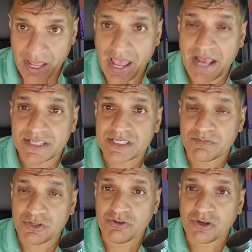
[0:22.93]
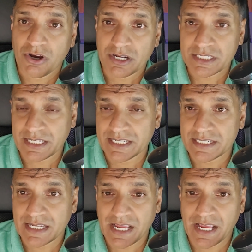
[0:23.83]
add some new
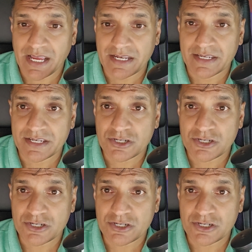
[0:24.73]
content and